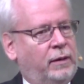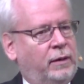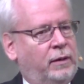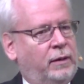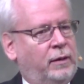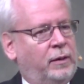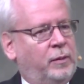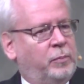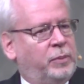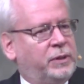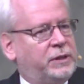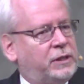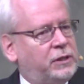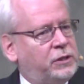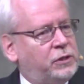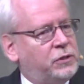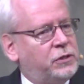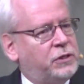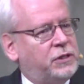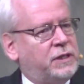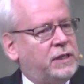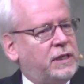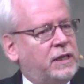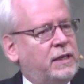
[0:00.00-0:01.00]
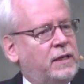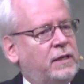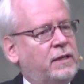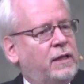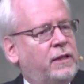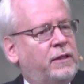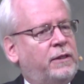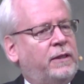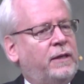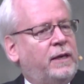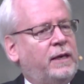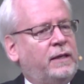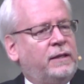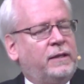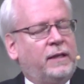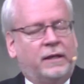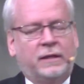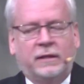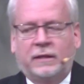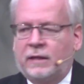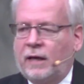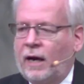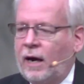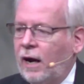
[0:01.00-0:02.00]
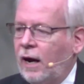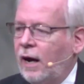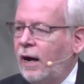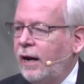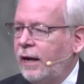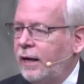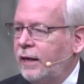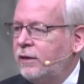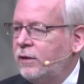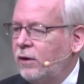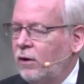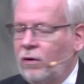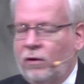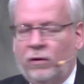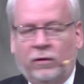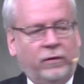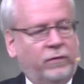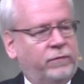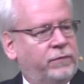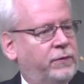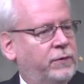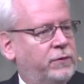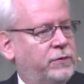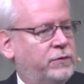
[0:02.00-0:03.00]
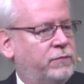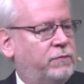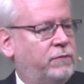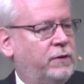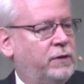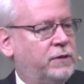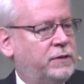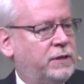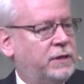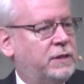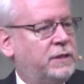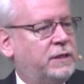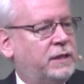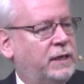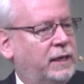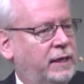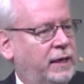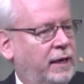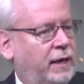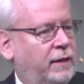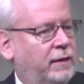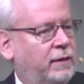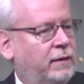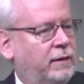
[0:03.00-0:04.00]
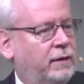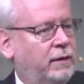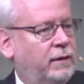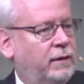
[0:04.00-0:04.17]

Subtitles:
But did you see the thing that tied all of those verses together?